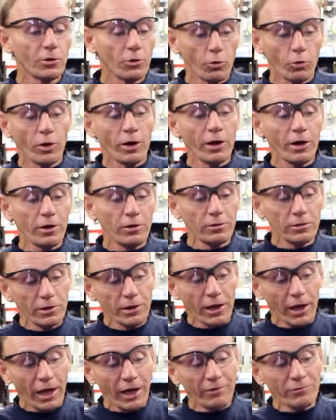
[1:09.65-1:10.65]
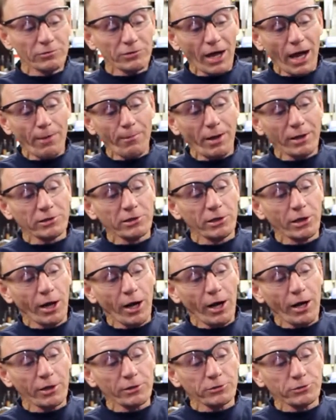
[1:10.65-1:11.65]
Well, every time I get
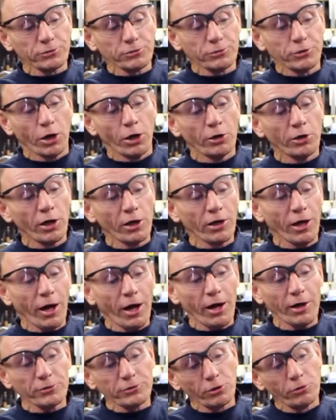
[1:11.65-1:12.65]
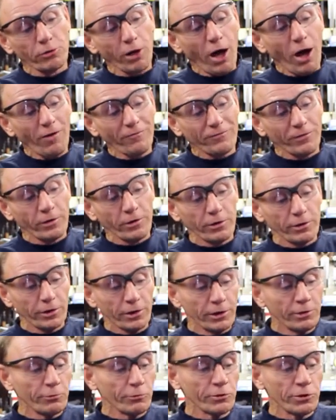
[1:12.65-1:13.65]
another R2 off of it,
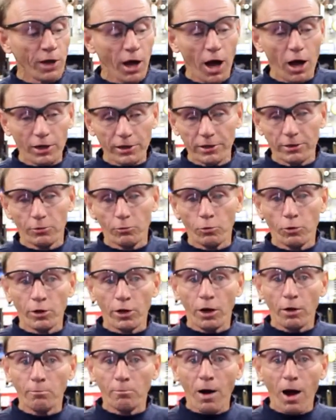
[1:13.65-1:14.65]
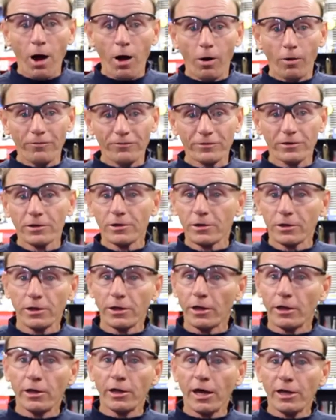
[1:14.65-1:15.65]
it would knock one of them off,
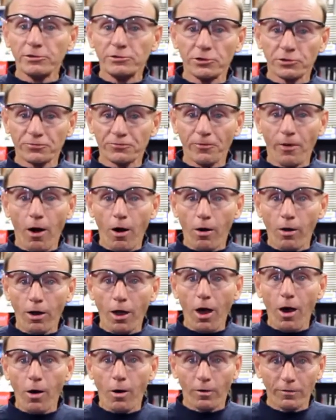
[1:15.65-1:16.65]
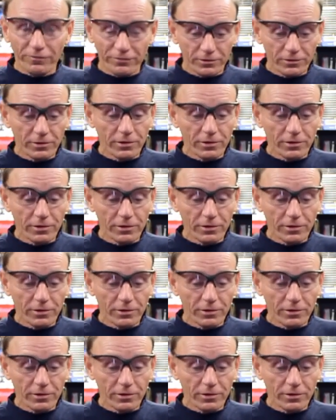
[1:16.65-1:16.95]
and they just fall off.